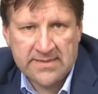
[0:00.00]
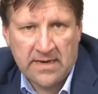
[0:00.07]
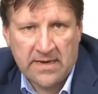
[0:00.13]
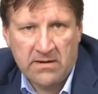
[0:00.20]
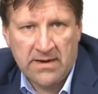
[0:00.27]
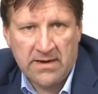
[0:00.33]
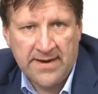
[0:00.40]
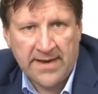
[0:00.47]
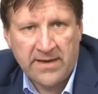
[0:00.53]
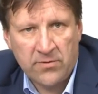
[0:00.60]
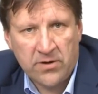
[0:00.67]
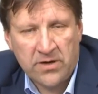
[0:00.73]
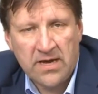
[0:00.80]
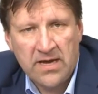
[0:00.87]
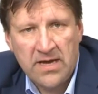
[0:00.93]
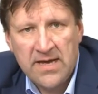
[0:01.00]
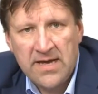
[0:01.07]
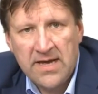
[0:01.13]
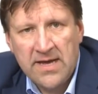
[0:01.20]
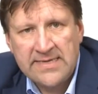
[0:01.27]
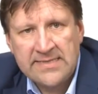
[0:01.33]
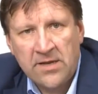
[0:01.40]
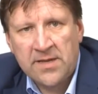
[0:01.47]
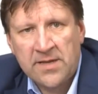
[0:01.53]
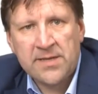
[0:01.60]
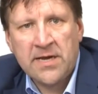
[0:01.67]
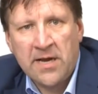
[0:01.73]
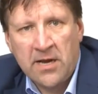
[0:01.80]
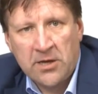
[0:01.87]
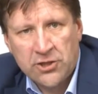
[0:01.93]
a cellular network is not a
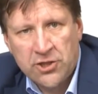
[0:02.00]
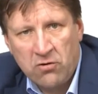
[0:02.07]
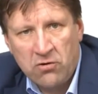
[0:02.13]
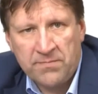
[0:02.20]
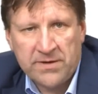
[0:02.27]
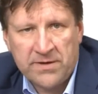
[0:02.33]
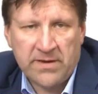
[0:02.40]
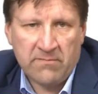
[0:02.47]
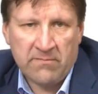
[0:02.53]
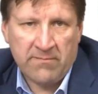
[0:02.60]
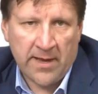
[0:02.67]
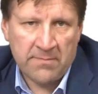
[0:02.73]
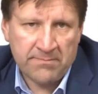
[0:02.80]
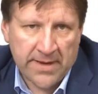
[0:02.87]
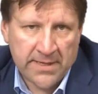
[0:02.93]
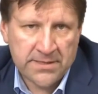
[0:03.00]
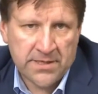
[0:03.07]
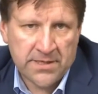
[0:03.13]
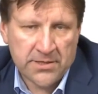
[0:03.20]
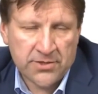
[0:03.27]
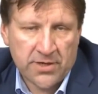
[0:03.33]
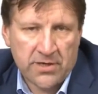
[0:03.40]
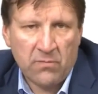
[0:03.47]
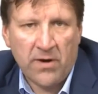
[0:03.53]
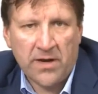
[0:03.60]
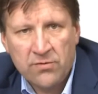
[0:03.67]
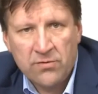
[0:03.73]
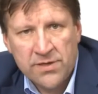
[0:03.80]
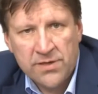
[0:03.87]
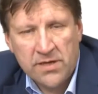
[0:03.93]
single show between one base station and
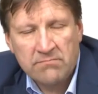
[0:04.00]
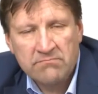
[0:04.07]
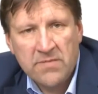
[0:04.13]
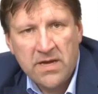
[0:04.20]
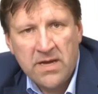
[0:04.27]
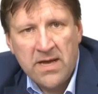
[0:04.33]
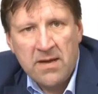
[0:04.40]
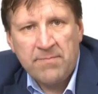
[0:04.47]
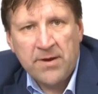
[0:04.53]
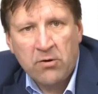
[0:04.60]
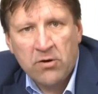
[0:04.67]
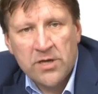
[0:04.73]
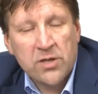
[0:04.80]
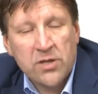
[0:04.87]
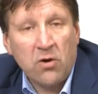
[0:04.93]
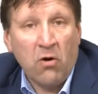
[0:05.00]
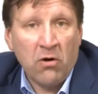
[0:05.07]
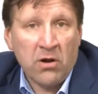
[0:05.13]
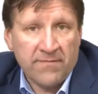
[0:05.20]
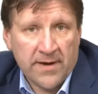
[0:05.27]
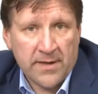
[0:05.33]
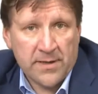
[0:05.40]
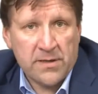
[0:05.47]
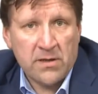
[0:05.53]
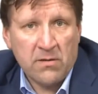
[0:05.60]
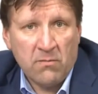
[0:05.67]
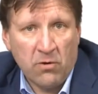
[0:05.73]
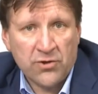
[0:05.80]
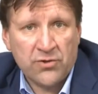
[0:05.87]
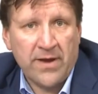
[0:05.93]
one user, because all of us
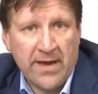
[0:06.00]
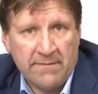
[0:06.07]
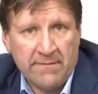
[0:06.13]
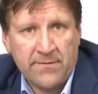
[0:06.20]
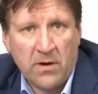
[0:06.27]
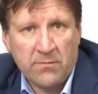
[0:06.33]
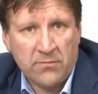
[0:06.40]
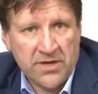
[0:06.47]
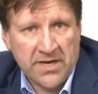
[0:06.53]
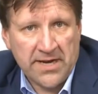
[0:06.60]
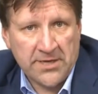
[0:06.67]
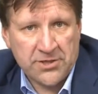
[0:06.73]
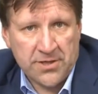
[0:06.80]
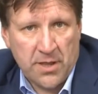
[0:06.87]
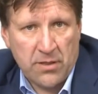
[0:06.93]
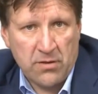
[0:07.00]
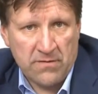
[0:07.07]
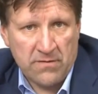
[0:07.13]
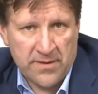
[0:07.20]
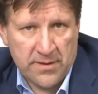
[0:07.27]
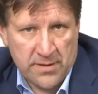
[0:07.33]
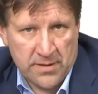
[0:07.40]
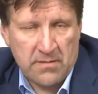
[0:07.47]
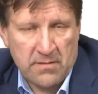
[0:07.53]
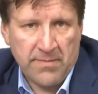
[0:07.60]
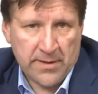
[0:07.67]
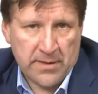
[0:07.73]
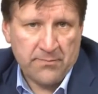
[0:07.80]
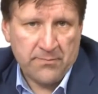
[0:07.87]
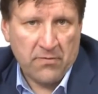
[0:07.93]
want to have communication services
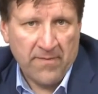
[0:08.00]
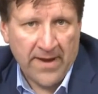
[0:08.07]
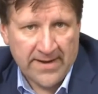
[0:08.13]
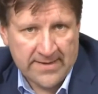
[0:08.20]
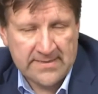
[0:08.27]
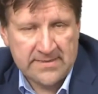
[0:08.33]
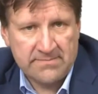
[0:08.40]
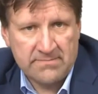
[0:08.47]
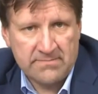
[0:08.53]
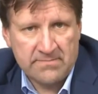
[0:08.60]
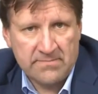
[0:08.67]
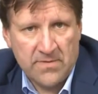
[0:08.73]
by the providers.